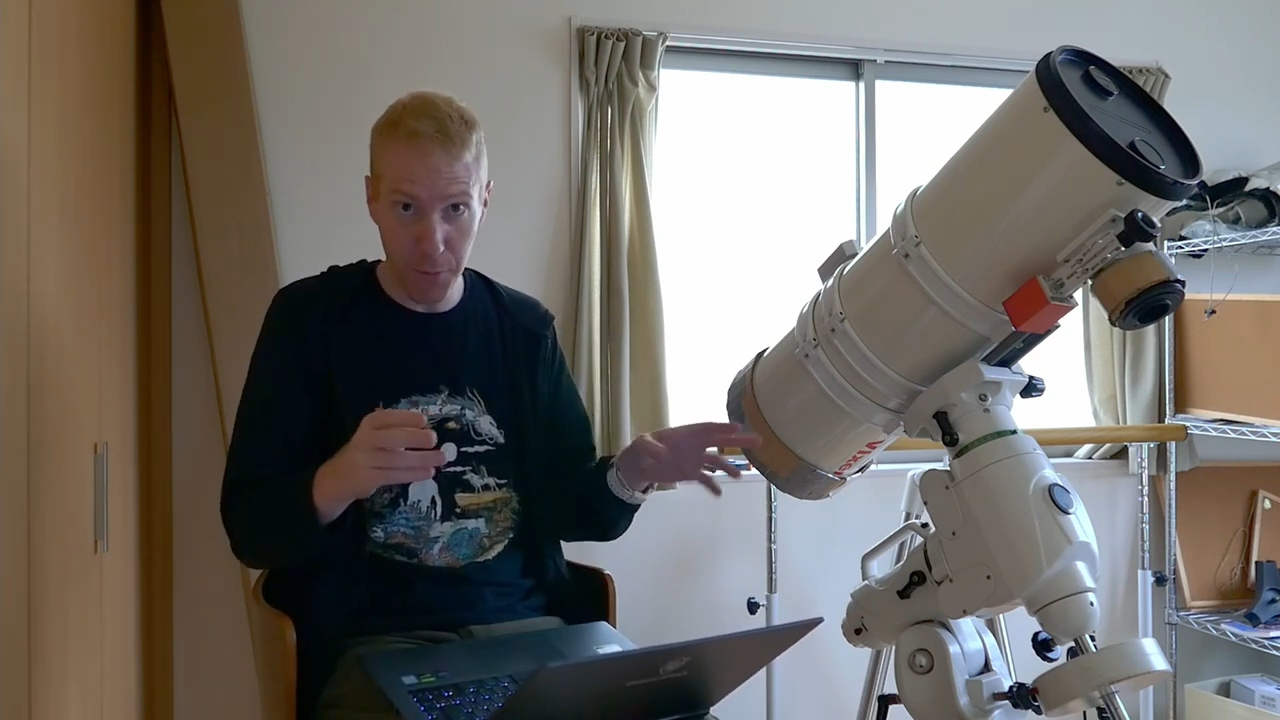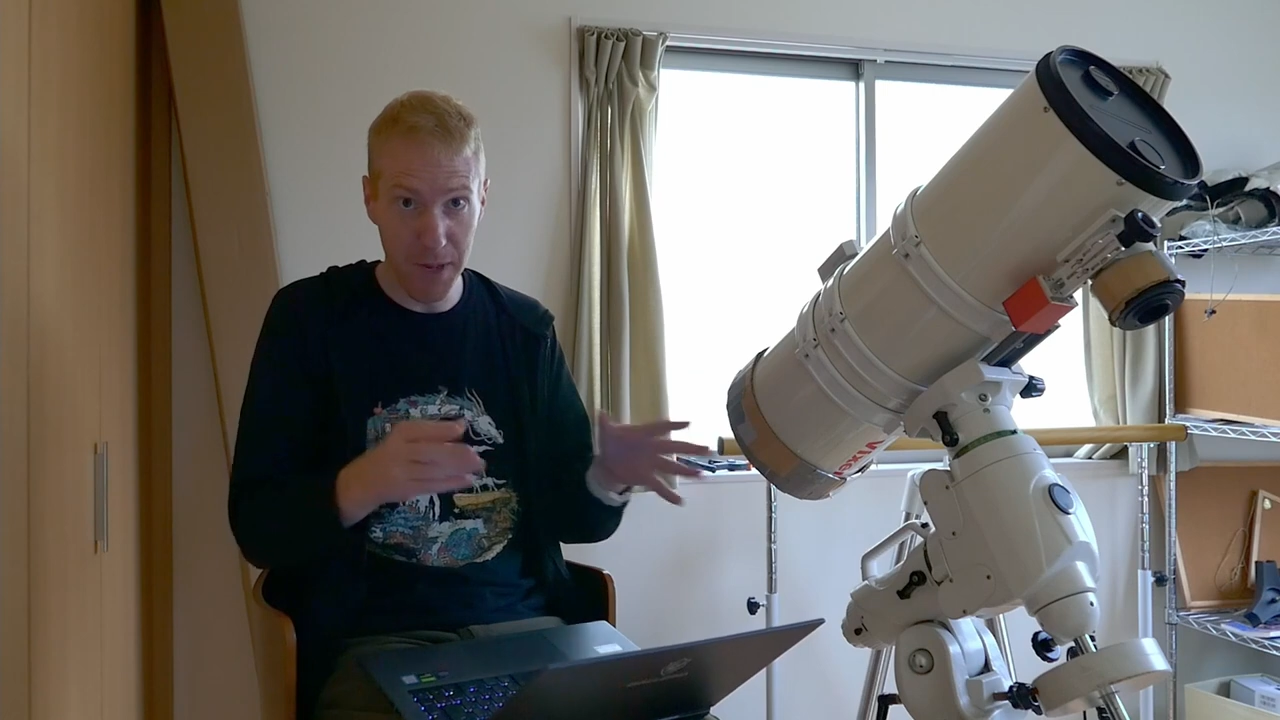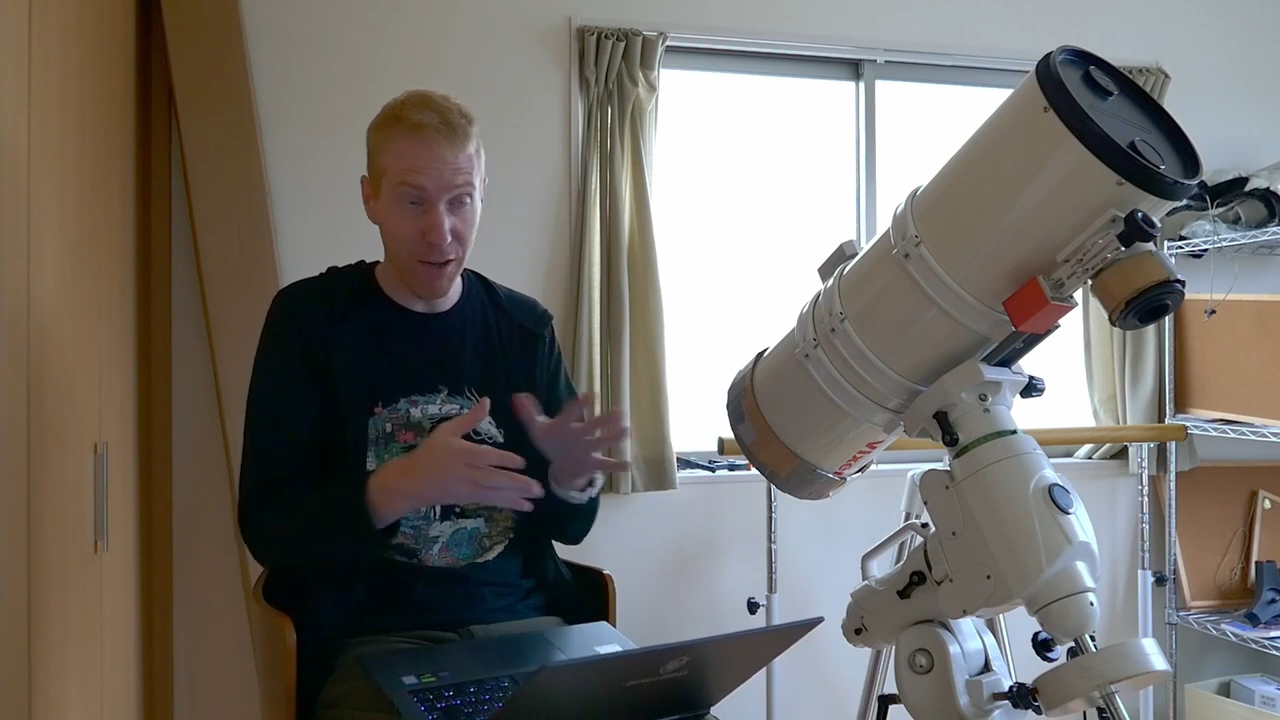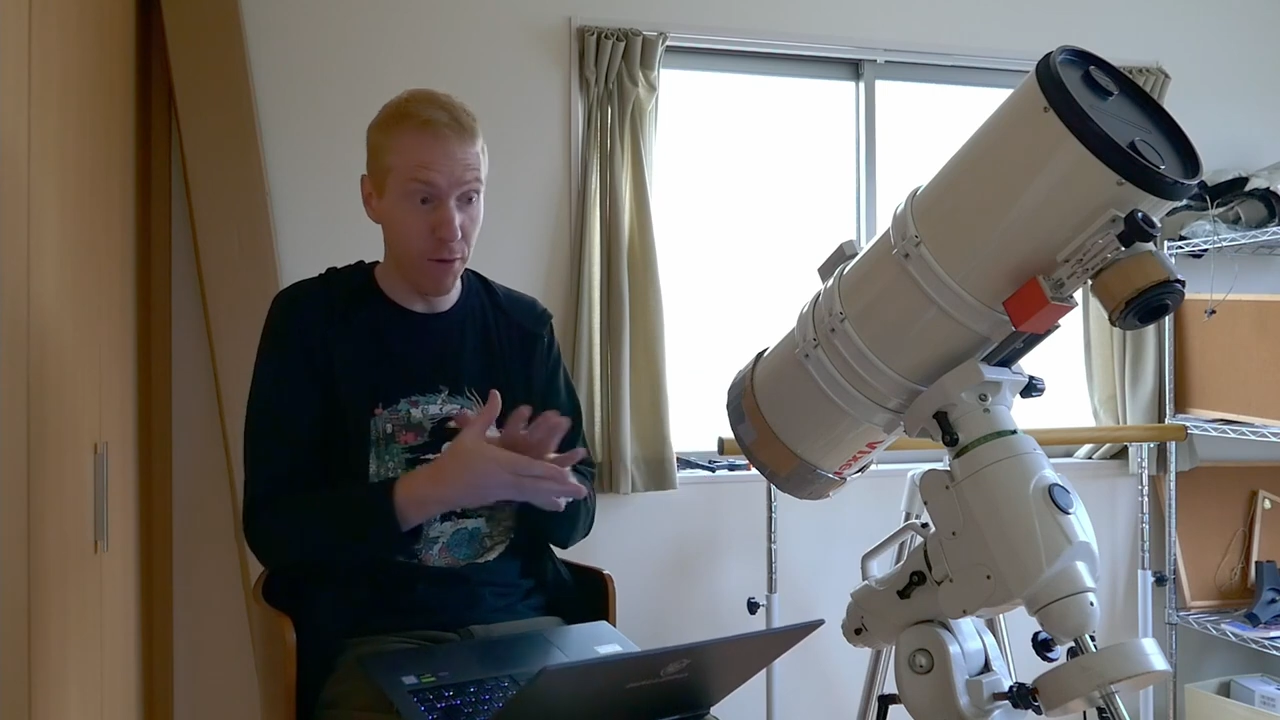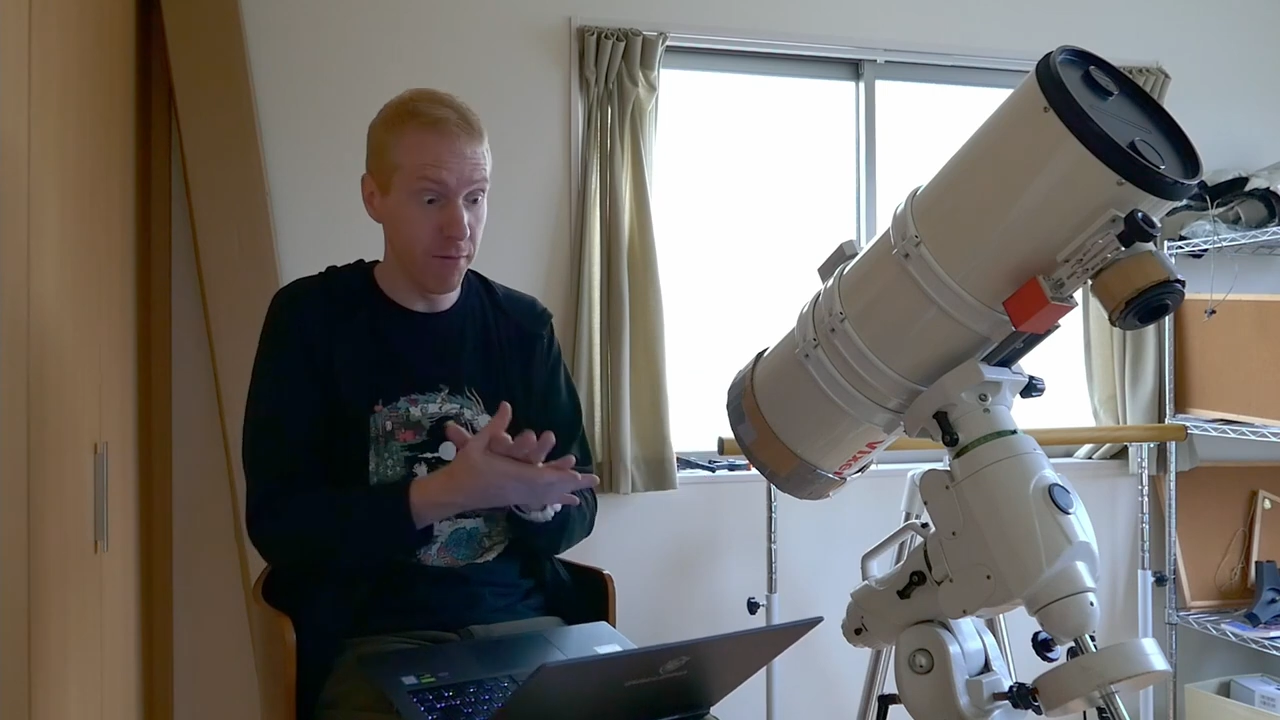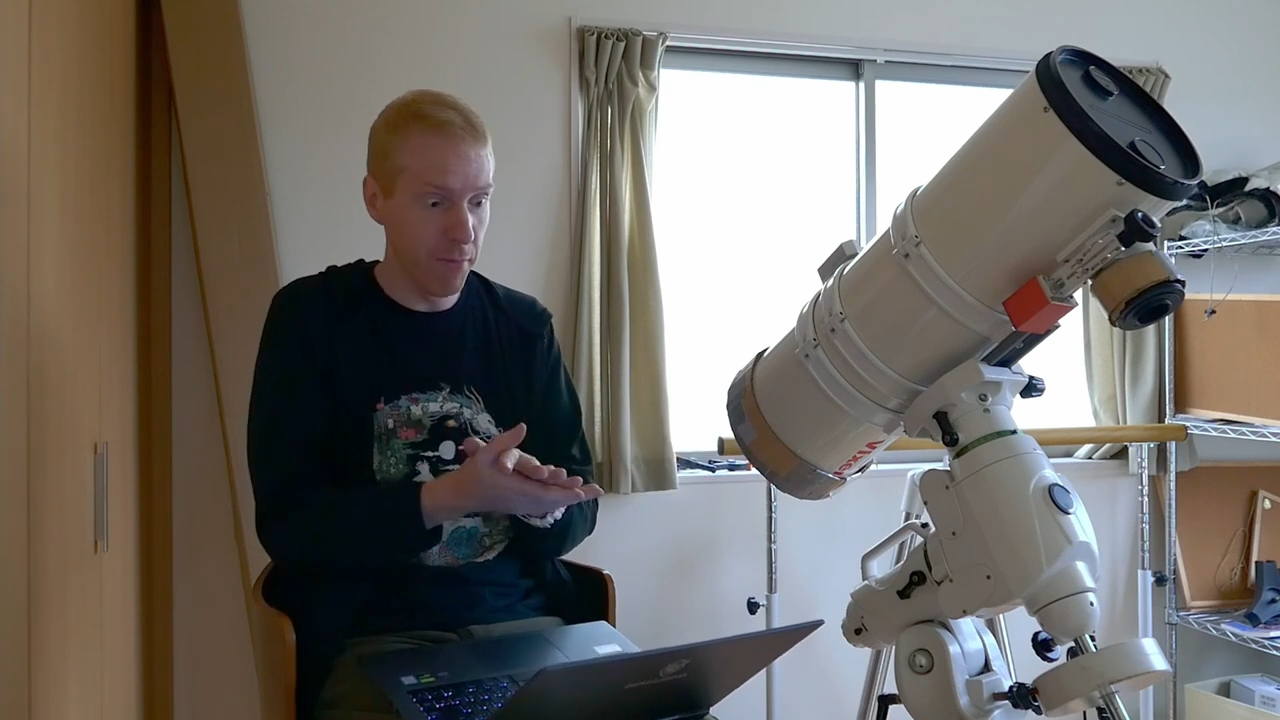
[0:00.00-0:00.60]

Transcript: the maker of